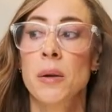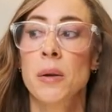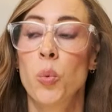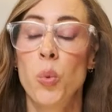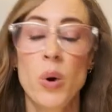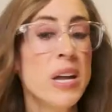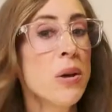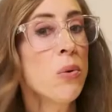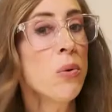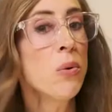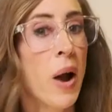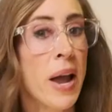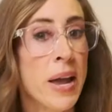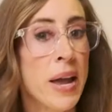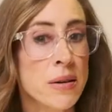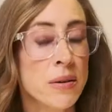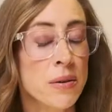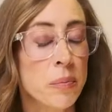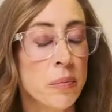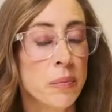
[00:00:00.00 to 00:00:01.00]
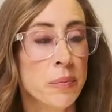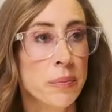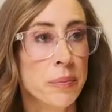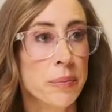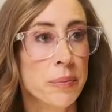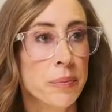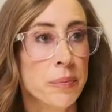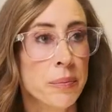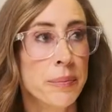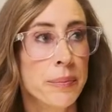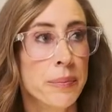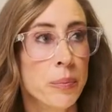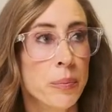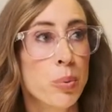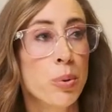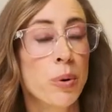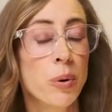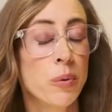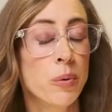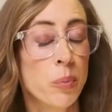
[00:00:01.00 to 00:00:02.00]
we went
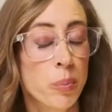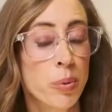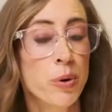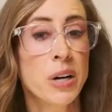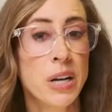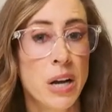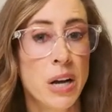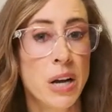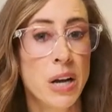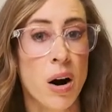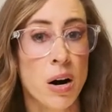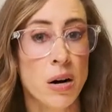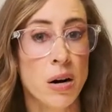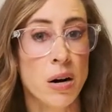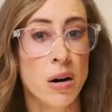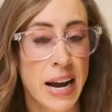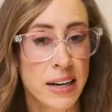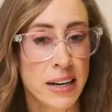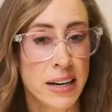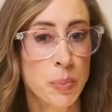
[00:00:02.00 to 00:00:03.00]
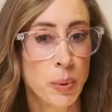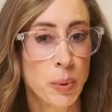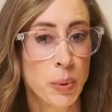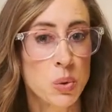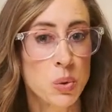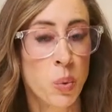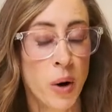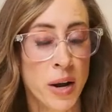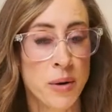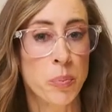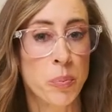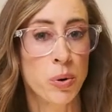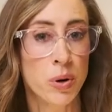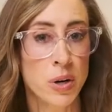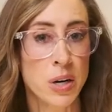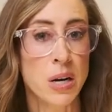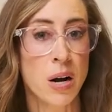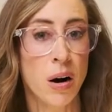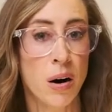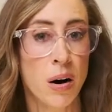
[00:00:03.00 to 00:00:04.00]
pr- pretty hard. Experts went
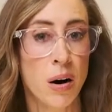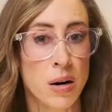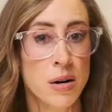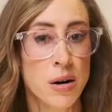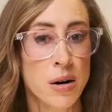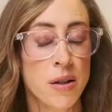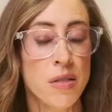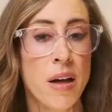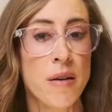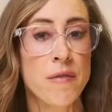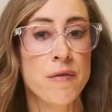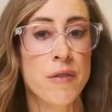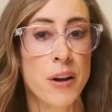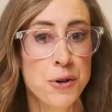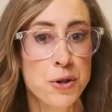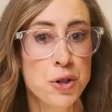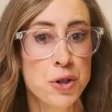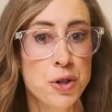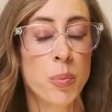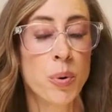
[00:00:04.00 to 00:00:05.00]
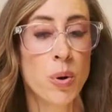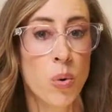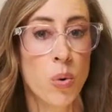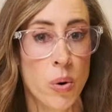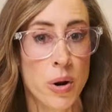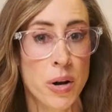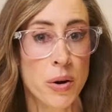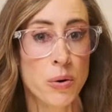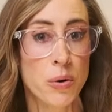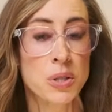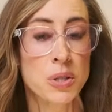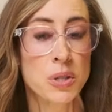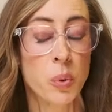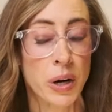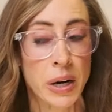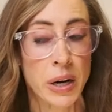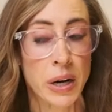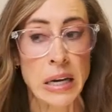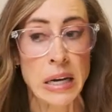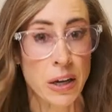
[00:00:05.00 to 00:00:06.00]
pretty hard that vegetable oils
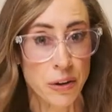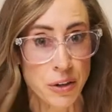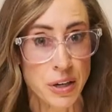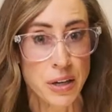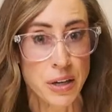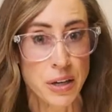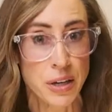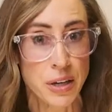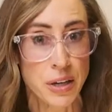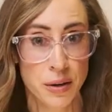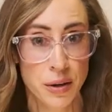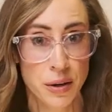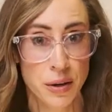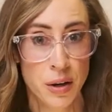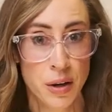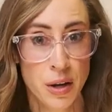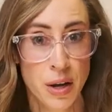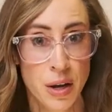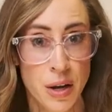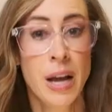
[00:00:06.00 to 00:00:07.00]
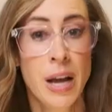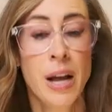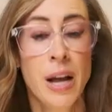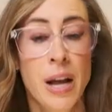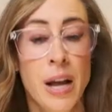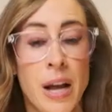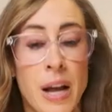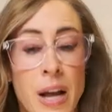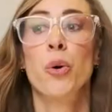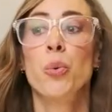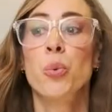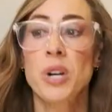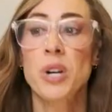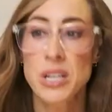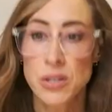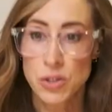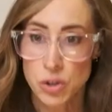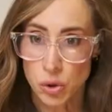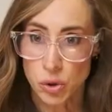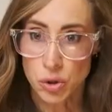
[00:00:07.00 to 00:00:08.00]
were going to kill you dead the
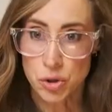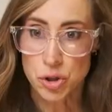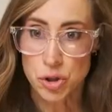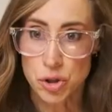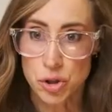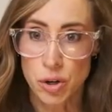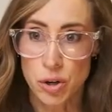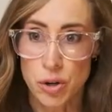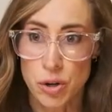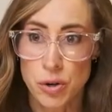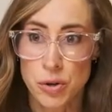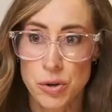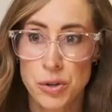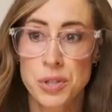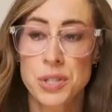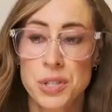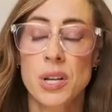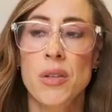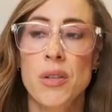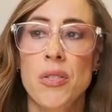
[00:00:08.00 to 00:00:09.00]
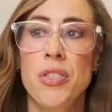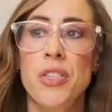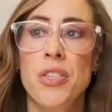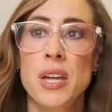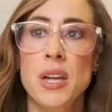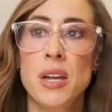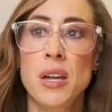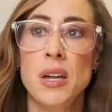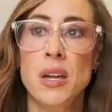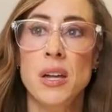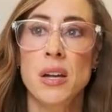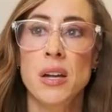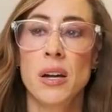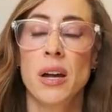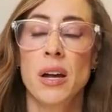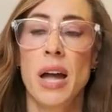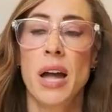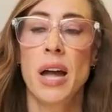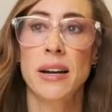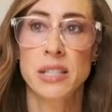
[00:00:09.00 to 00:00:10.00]
researchers, the
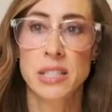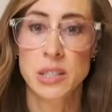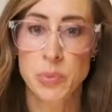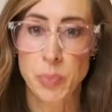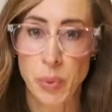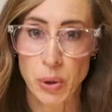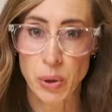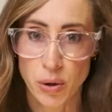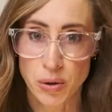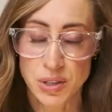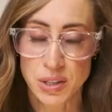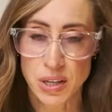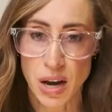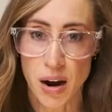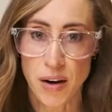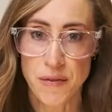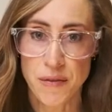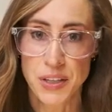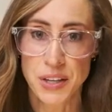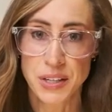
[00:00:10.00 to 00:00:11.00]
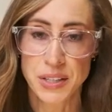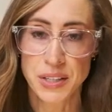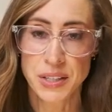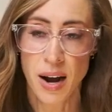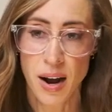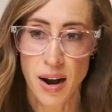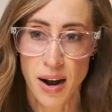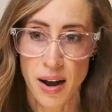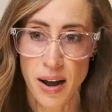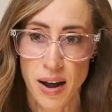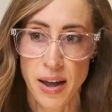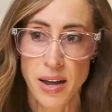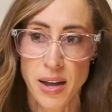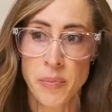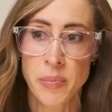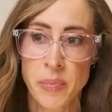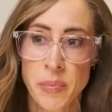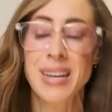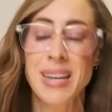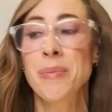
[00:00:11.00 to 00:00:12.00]
experts of the
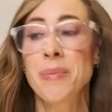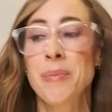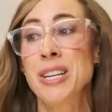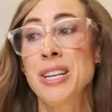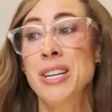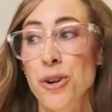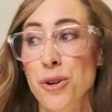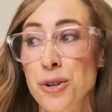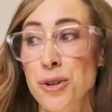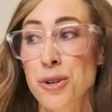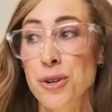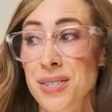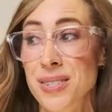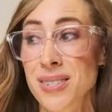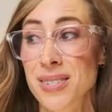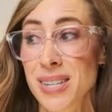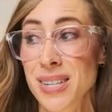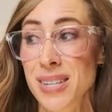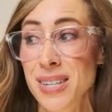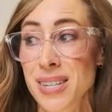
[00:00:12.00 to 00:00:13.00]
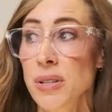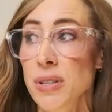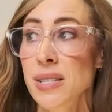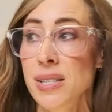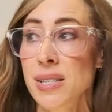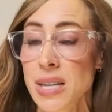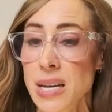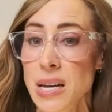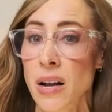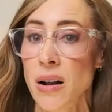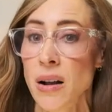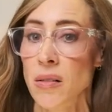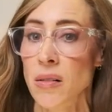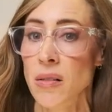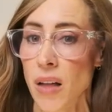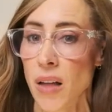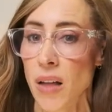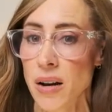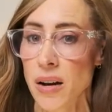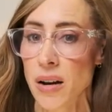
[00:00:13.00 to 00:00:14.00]
time. I mean, you're still seeing a
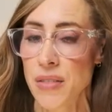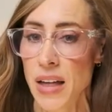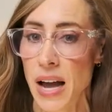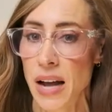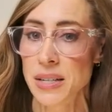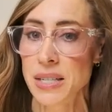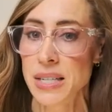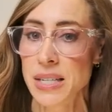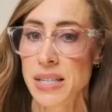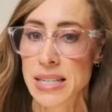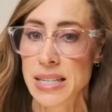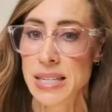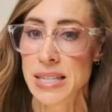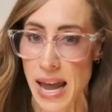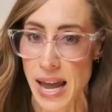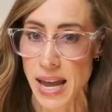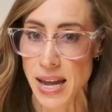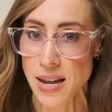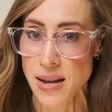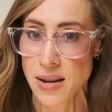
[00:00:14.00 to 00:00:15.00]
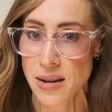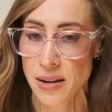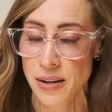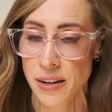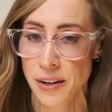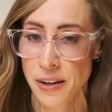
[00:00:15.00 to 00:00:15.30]
lot of that today